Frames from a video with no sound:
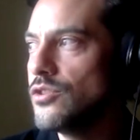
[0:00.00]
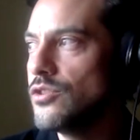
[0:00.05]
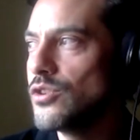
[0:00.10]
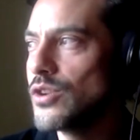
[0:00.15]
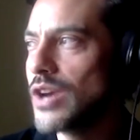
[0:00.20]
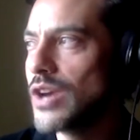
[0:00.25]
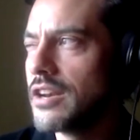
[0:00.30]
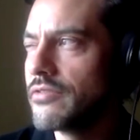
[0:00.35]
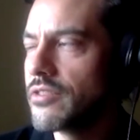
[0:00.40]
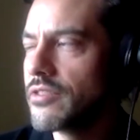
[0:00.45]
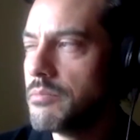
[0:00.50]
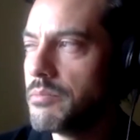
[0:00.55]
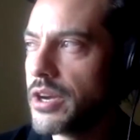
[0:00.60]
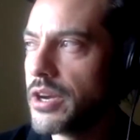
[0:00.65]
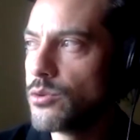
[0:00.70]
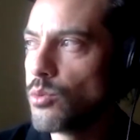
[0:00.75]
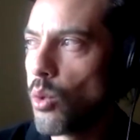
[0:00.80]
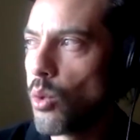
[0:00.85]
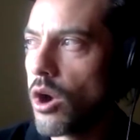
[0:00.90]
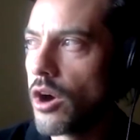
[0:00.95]
you kind of
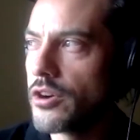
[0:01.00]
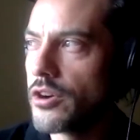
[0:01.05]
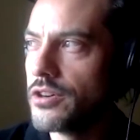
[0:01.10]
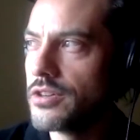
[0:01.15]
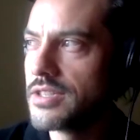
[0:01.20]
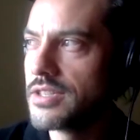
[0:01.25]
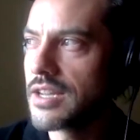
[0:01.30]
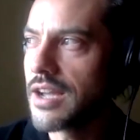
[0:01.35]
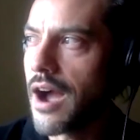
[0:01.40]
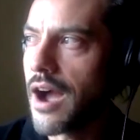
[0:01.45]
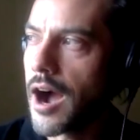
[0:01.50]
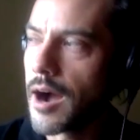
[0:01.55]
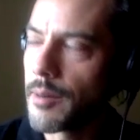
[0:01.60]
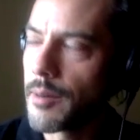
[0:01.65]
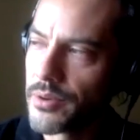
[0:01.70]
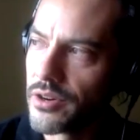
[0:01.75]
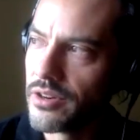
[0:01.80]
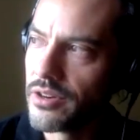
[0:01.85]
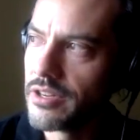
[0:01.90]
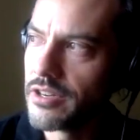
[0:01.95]
compared water to
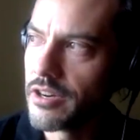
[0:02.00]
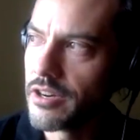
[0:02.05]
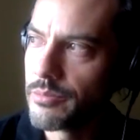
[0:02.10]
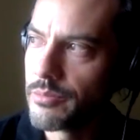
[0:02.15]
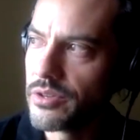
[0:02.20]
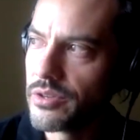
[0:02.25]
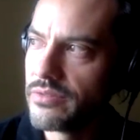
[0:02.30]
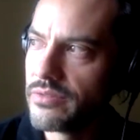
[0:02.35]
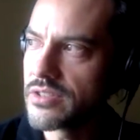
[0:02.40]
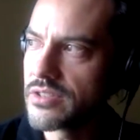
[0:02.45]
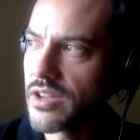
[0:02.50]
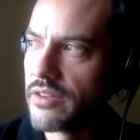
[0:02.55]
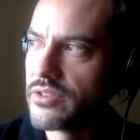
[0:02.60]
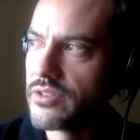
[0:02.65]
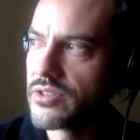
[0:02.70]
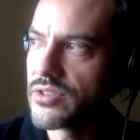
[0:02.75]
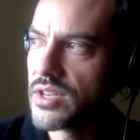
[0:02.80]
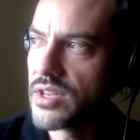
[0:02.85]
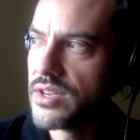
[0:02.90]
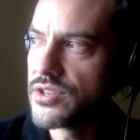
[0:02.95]
copper in our previous
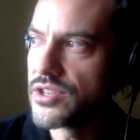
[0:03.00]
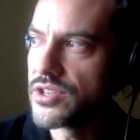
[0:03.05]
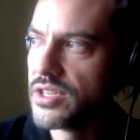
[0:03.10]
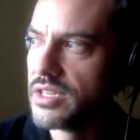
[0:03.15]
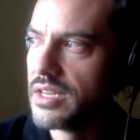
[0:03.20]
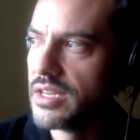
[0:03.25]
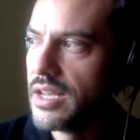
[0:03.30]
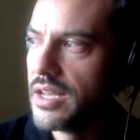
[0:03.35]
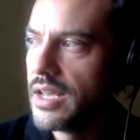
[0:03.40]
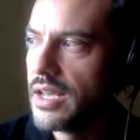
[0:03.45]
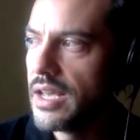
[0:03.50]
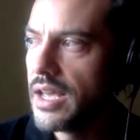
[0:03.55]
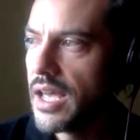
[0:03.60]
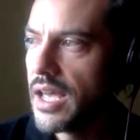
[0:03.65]
conversation.